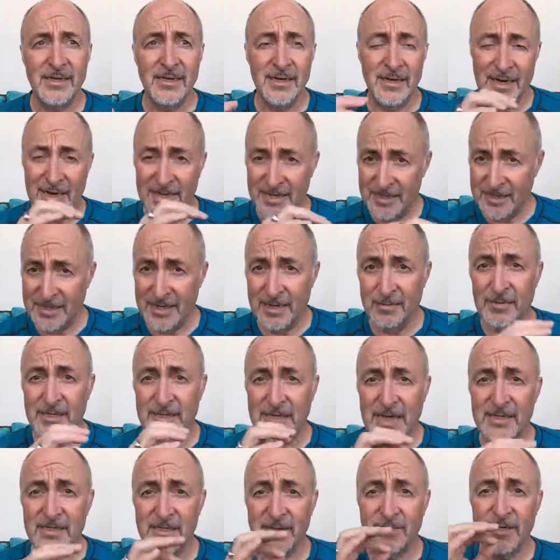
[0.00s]
Understandably,
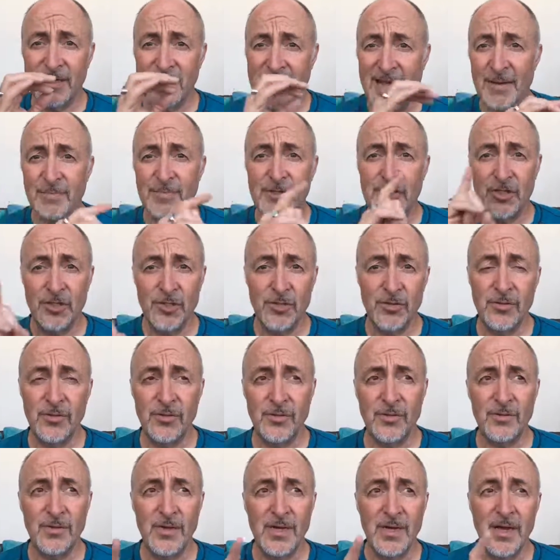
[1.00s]
that something can happen to
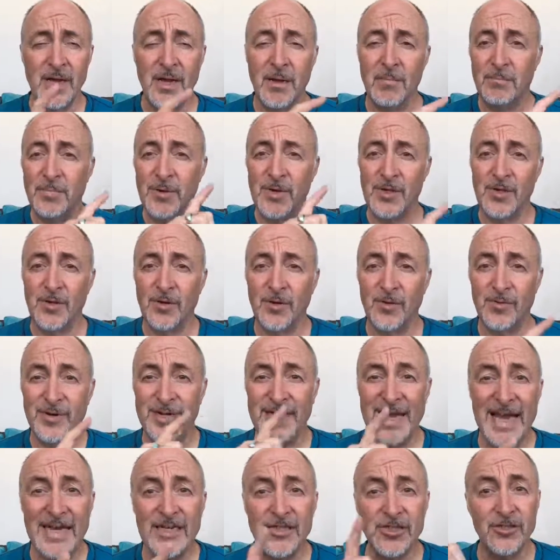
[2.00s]
you, but your
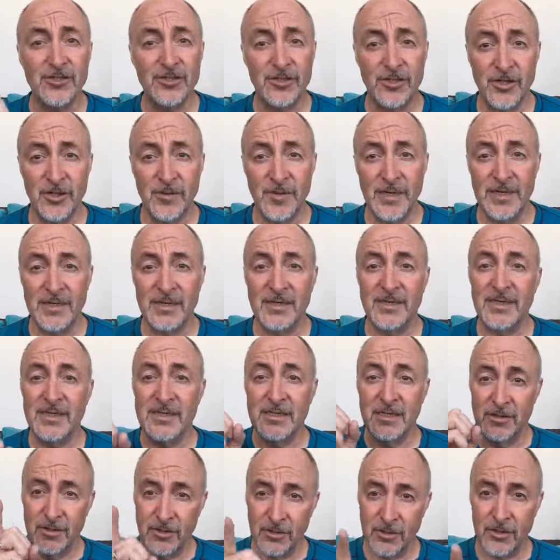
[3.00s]
reaction to it is
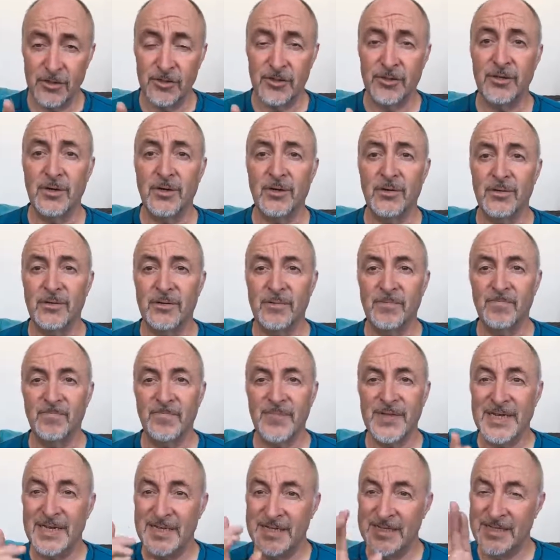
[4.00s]
under your control.
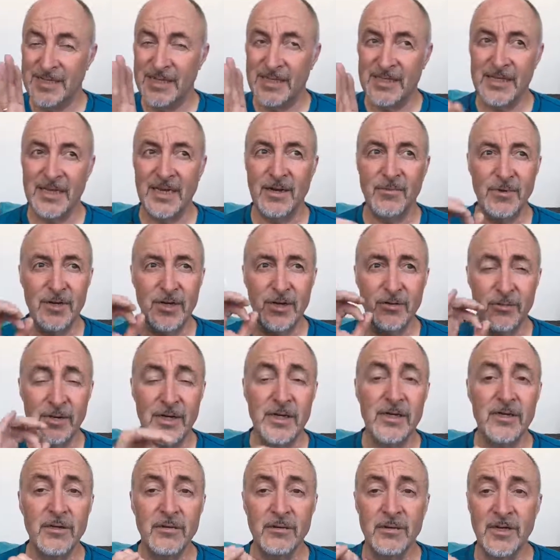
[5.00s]
And this is the thing when you
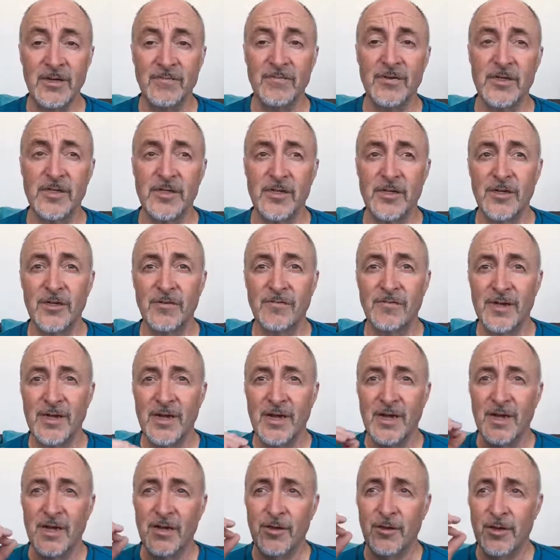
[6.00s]
really do love yourself,
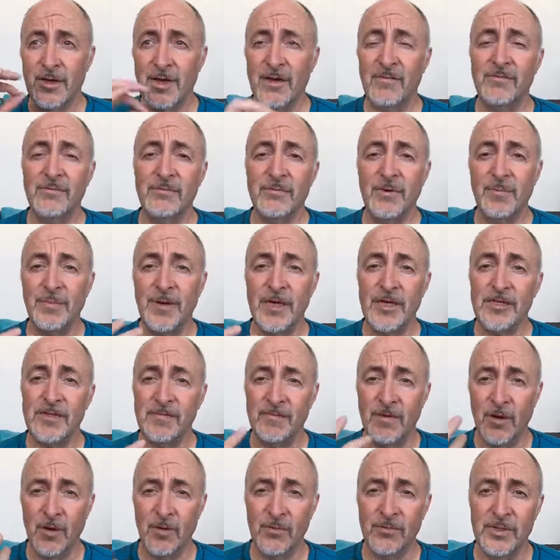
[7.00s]
you come from a place
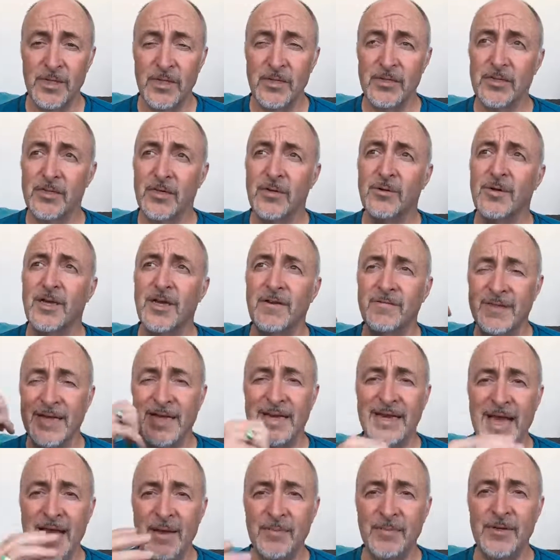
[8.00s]
of wholeness. So if
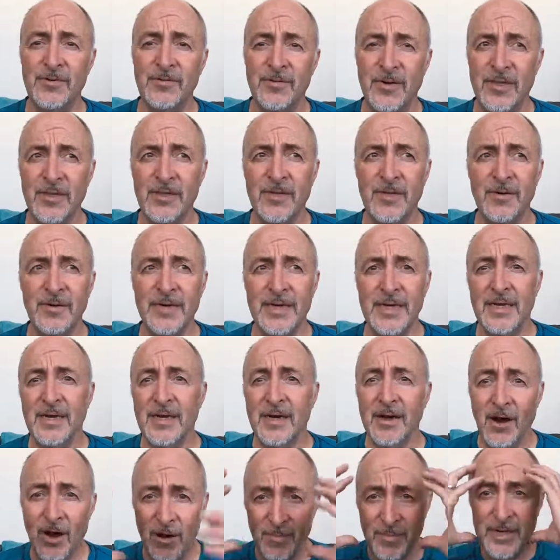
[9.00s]
that happened, rather than going,
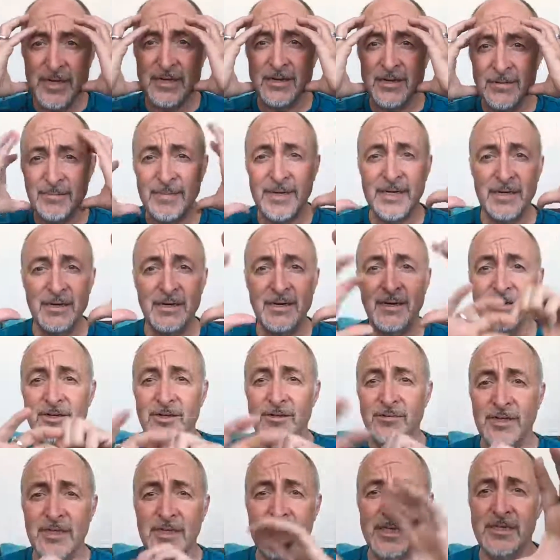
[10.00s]
oh my God, my car, and
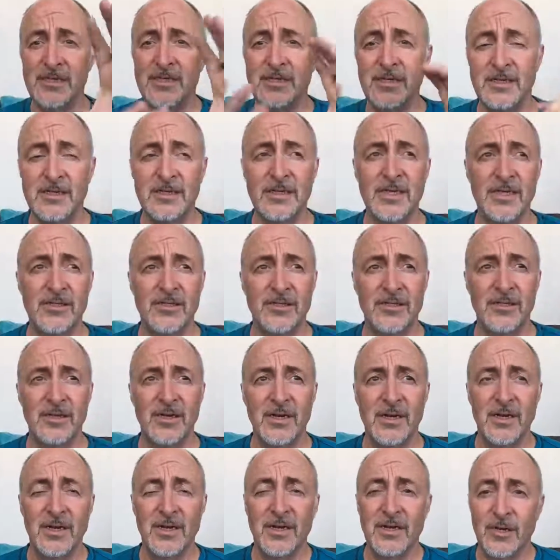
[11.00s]
you did this and this and this,
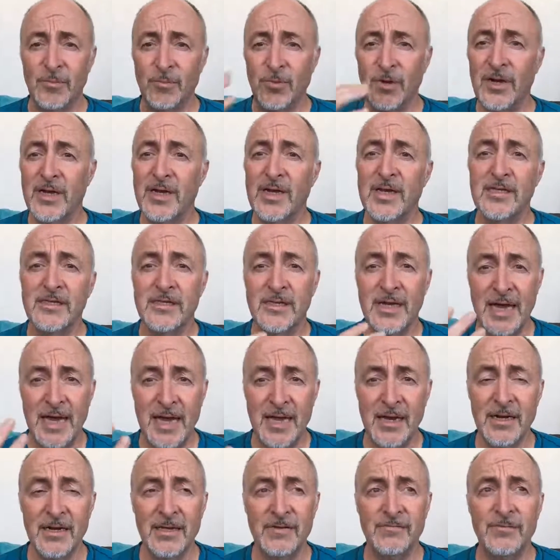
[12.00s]
you're more likely to
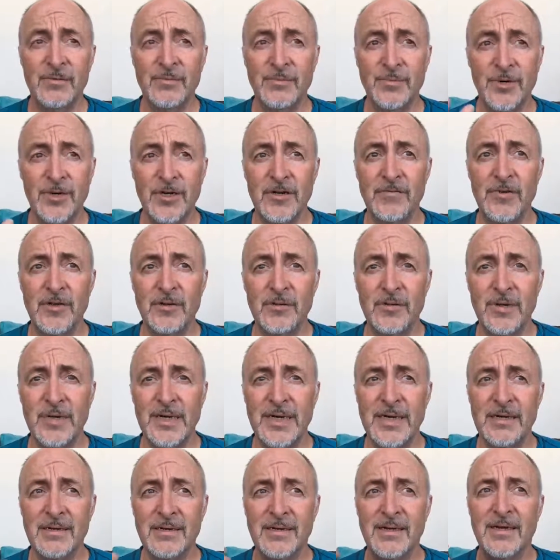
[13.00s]
handle it from a point of view of going,